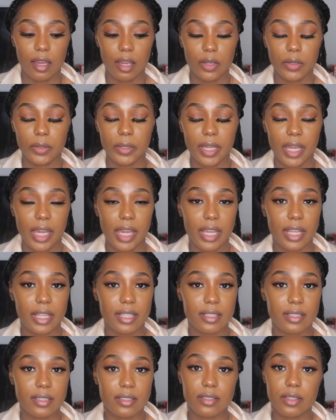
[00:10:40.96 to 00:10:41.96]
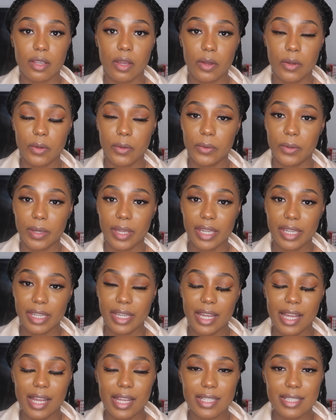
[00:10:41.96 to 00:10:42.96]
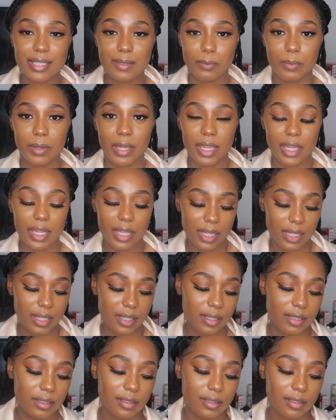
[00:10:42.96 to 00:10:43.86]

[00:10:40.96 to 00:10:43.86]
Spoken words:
Okay, so it has been